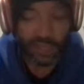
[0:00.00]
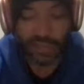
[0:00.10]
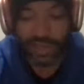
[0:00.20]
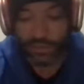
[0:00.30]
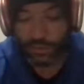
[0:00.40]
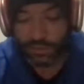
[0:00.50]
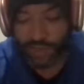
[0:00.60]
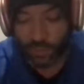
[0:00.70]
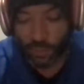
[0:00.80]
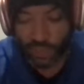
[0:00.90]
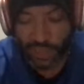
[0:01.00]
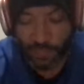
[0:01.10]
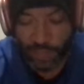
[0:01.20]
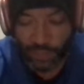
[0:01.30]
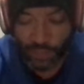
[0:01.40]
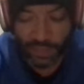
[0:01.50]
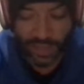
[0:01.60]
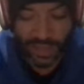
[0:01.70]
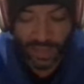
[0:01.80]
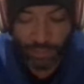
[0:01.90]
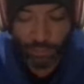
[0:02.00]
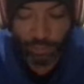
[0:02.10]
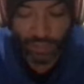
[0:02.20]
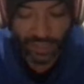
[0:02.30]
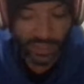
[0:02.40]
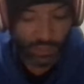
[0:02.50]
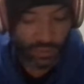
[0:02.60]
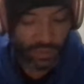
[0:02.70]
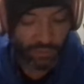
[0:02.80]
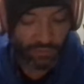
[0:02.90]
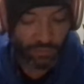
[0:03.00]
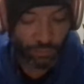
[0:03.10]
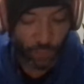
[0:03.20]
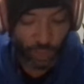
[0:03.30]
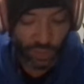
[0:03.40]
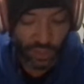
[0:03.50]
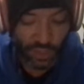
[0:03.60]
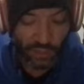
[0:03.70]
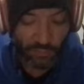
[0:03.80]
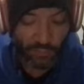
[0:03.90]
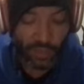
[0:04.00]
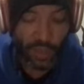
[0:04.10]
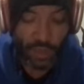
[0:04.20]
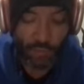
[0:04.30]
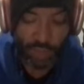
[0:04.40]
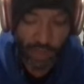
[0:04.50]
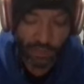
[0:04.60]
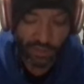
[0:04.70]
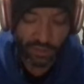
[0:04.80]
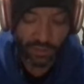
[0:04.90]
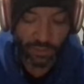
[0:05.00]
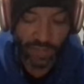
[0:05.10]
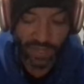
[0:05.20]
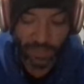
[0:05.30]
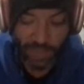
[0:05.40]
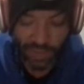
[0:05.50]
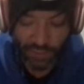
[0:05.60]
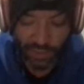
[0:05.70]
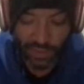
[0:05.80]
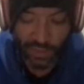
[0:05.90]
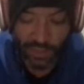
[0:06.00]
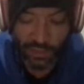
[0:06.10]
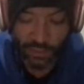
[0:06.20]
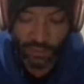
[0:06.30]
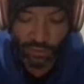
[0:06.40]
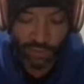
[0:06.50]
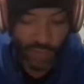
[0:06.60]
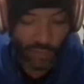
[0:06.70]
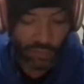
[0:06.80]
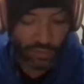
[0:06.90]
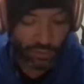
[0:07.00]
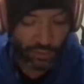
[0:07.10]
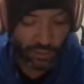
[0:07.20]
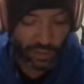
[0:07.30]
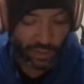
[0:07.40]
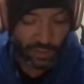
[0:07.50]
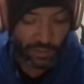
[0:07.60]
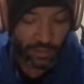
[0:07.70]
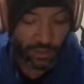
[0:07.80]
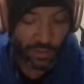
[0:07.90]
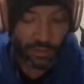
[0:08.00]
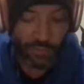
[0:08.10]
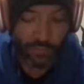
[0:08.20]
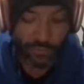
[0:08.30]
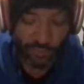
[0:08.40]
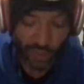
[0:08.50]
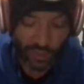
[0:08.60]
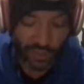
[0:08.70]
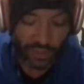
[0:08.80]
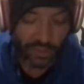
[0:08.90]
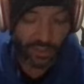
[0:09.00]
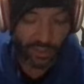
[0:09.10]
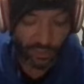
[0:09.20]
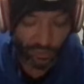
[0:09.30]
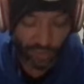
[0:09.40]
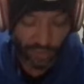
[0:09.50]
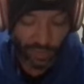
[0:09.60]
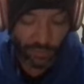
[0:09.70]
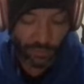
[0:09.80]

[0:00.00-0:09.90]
That Tuesday morning, I met with Ed and pleaded with him for more time, promising to pay him everything I owed the following Tuesday. Finally, he agreed.